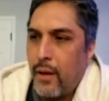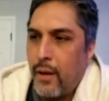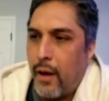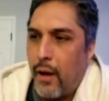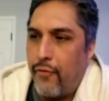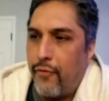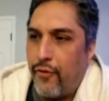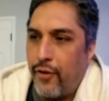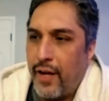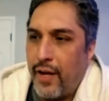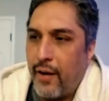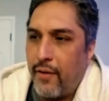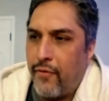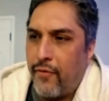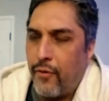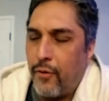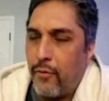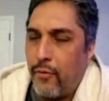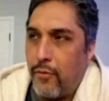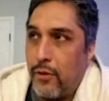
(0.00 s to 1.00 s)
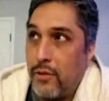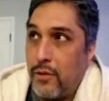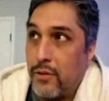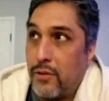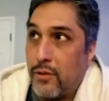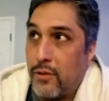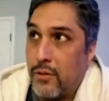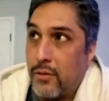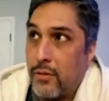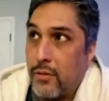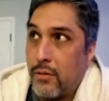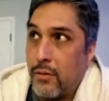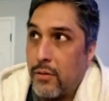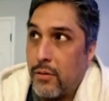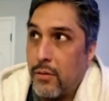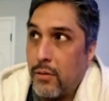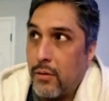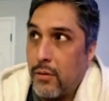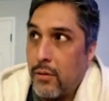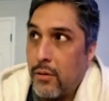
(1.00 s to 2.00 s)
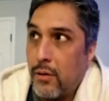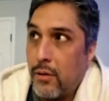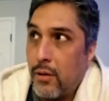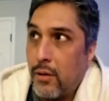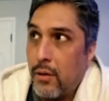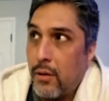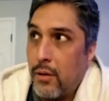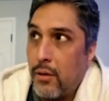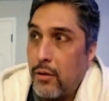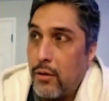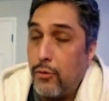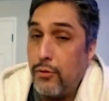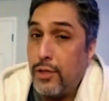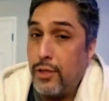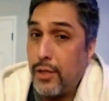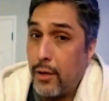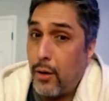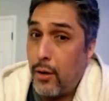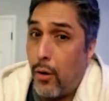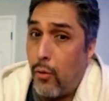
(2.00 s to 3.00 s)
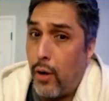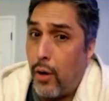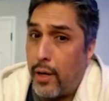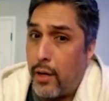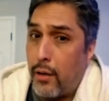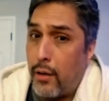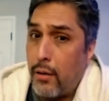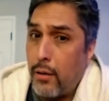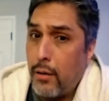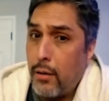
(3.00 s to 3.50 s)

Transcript: I forget if it was you was in Hawaii.